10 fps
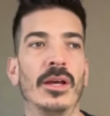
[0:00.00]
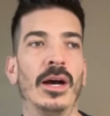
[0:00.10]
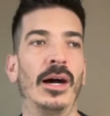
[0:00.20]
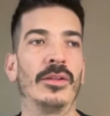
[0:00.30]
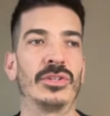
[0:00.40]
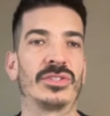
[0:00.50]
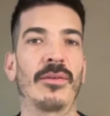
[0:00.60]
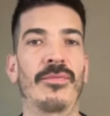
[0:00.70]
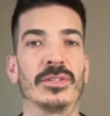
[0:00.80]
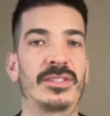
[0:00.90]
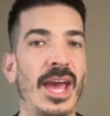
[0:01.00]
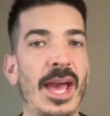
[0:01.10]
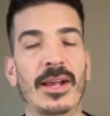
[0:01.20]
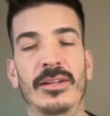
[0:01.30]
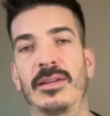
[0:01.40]
Uh, there's different
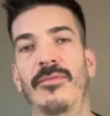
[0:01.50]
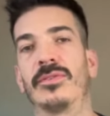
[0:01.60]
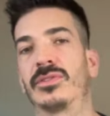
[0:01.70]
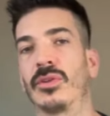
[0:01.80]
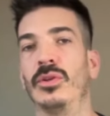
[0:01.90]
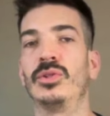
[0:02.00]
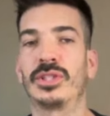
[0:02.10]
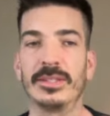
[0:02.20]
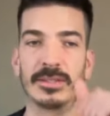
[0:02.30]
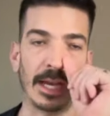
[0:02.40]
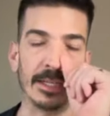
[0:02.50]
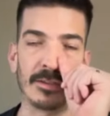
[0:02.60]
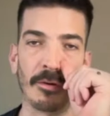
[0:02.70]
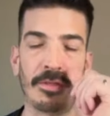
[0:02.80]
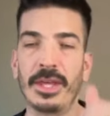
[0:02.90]
tech, different solutions. I
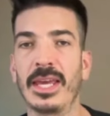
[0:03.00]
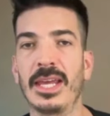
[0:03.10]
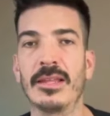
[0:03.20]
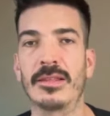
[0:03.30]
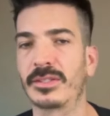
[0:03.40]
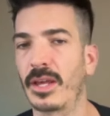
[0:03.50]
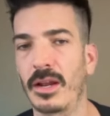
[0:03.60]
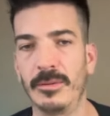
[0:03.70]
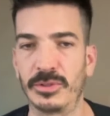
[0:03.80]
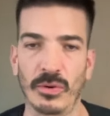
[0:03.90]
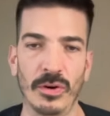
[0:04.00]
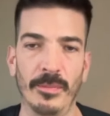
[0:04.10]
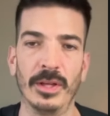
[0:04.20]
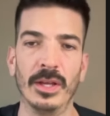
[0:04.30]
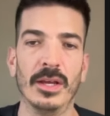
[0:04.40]
don't think ETH is going to
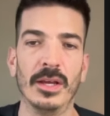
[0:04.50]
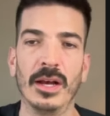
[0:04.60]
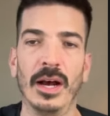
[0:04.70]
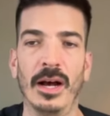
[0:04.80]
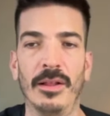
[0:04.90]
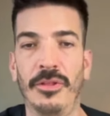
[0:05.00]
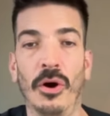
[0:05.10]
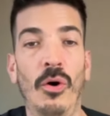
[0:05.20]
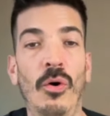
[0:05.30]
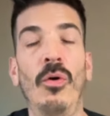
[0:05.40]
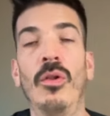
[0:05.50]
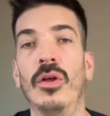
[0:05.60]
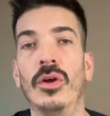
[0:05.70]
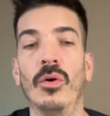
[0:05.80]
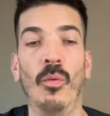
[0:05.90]
absorb uh, the whole
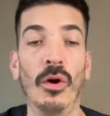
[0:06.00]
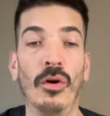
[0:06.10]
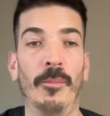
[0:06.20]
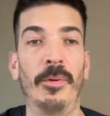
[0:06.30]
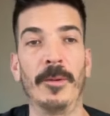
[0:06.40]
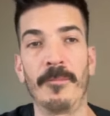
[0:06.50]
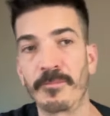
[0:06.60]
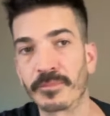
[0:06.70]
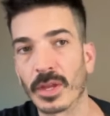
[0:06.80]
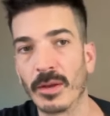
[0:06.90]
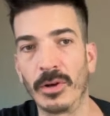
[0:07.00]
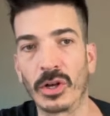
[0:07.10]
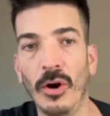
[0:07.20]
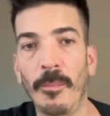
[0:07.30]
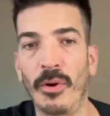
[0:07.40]
world. But
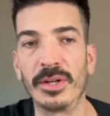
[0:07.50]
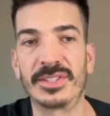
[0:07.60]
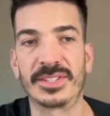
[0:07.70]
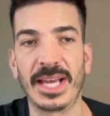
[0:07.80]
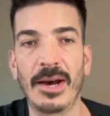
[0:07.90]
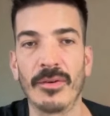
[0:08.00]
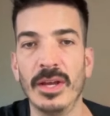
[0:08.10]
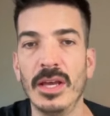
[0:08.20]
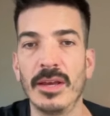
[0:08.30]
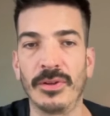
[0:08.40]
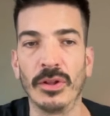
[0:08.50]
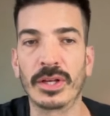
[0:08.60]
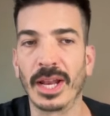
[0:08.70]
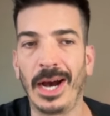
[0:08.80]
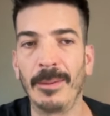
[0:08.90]
McGall points this out. If you
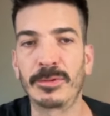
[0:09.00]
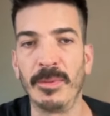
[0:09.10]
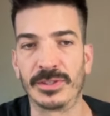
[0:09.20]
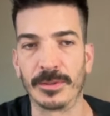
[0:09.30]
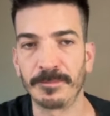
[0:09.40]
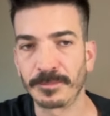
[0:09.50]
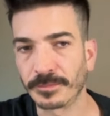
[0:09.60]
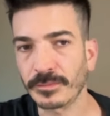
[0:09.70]
look at Optimism,